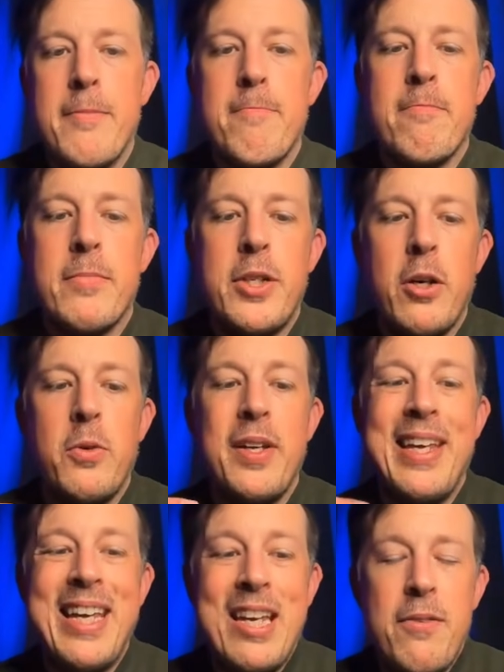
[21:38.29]
So
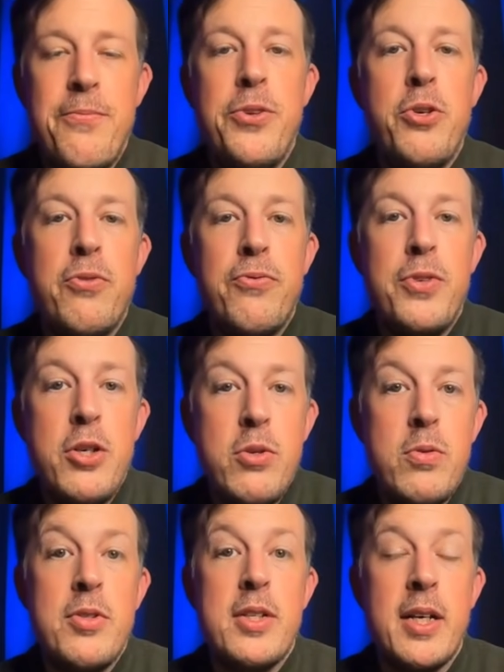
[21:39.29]
if you've
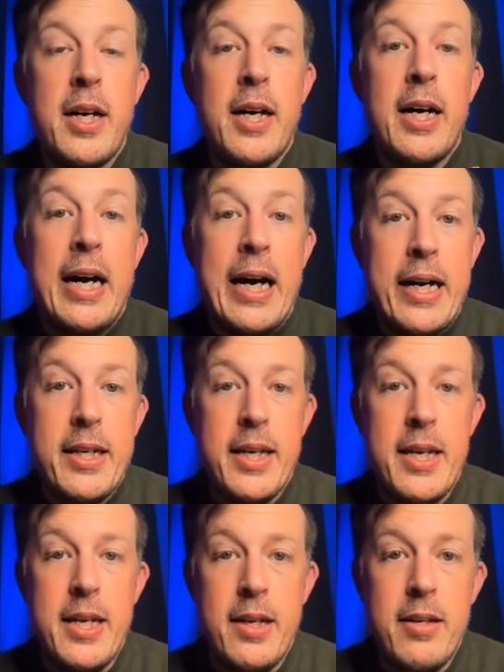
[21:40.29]
used a
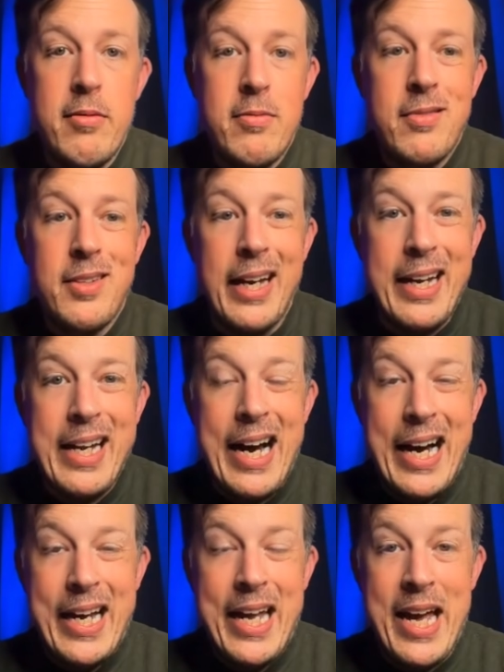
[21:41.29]
hotkey like
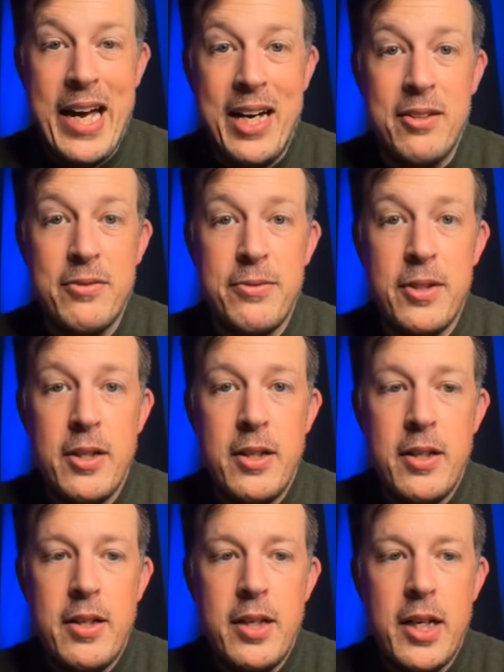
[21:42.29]
I have
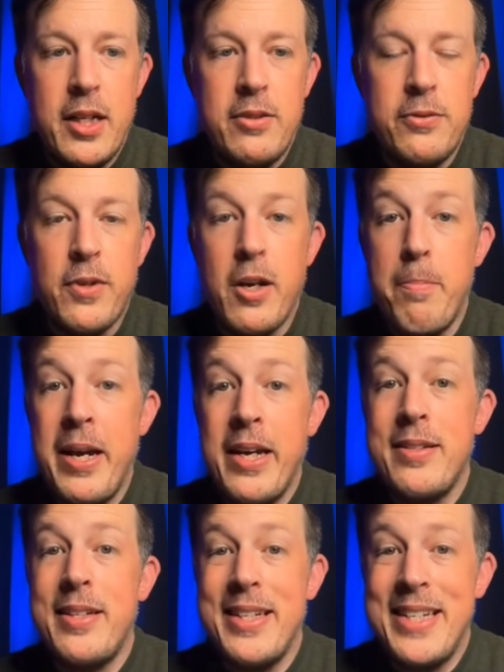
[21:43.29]
of
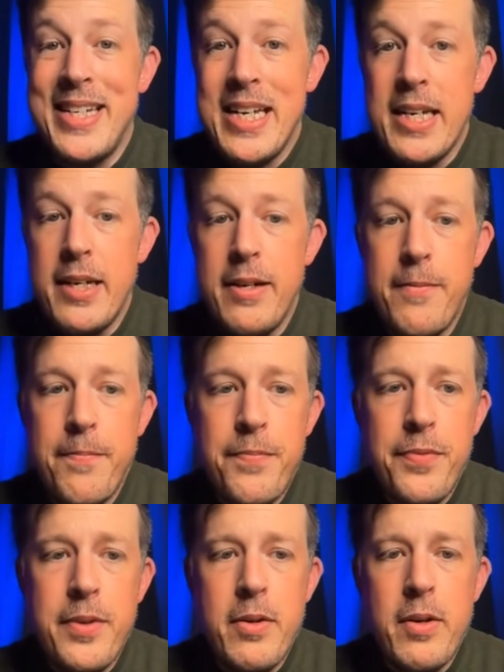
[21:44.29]
Command D,
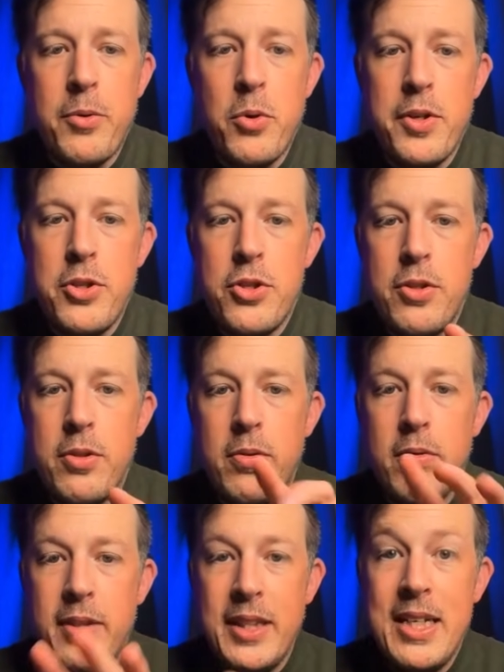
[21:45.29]
I'm going
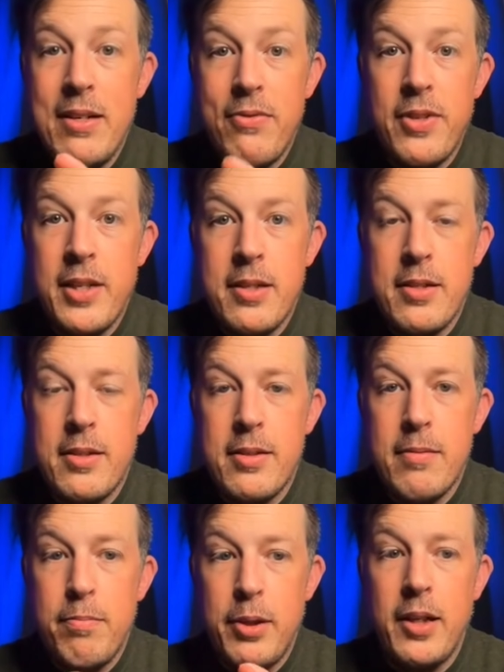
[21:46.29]
to leave this
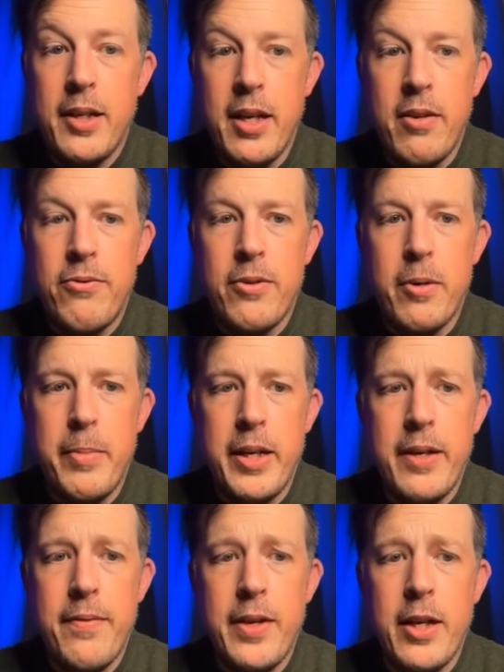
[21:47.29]
plugin for a
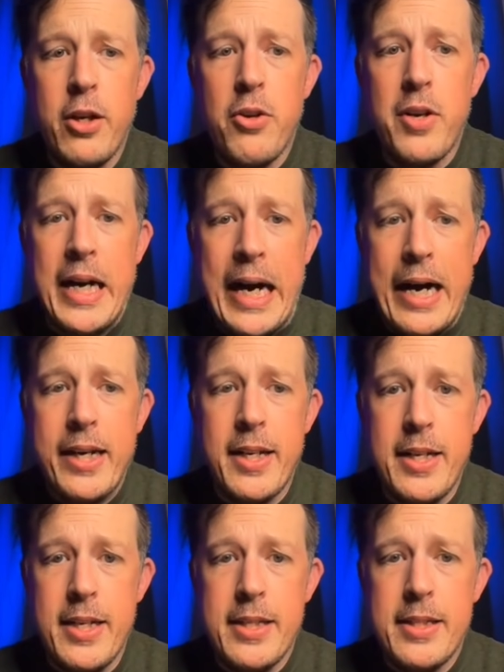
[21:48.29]
minute and go to
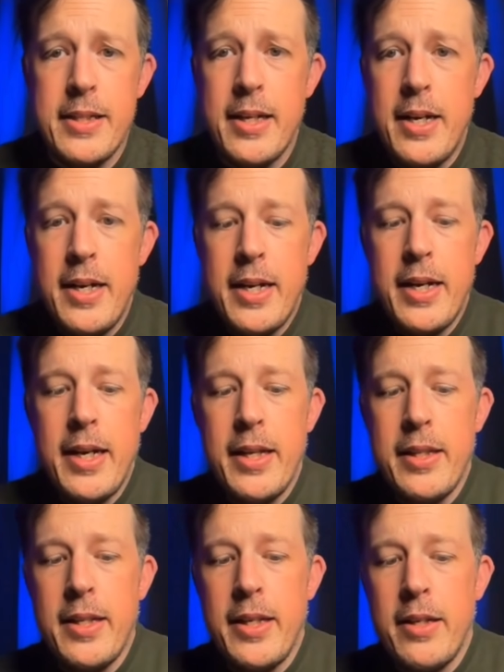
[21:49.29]
hotkeys
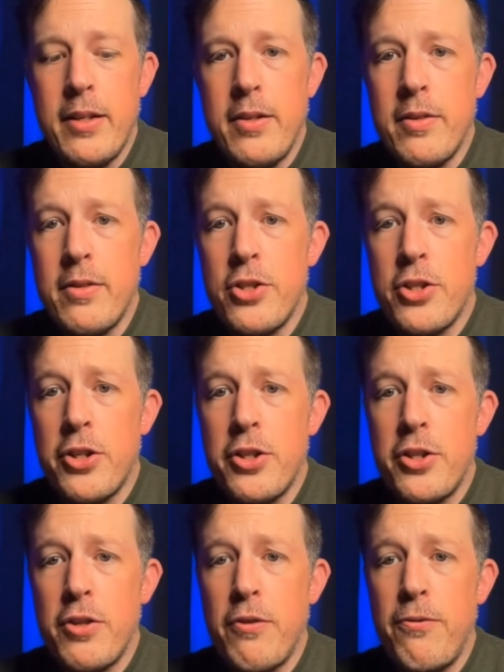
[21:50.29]
and then
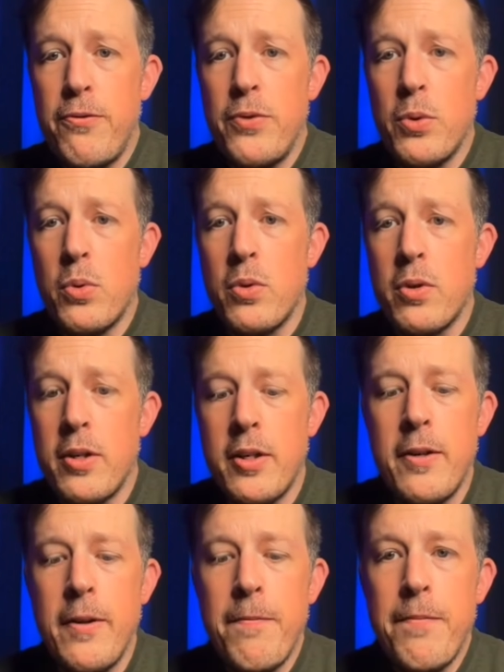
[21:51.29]
search
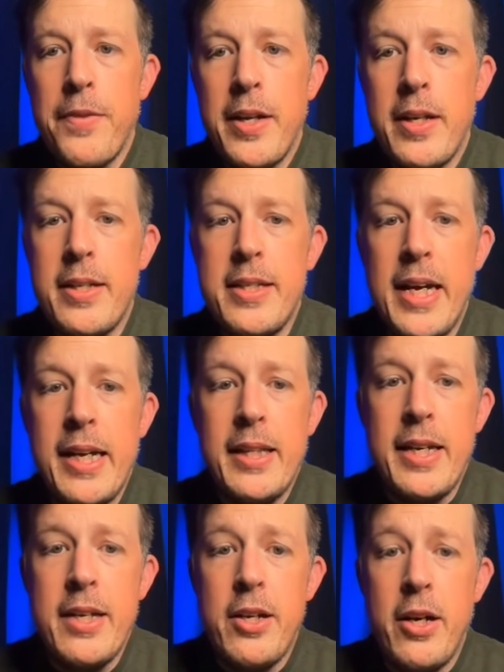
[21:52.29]
for
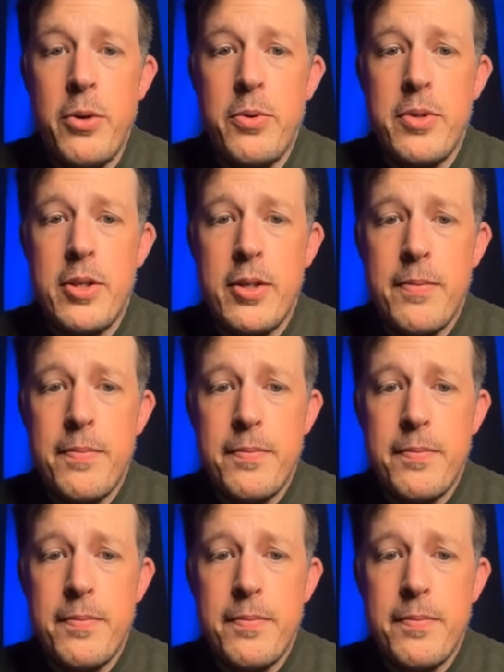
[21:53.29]
daily note.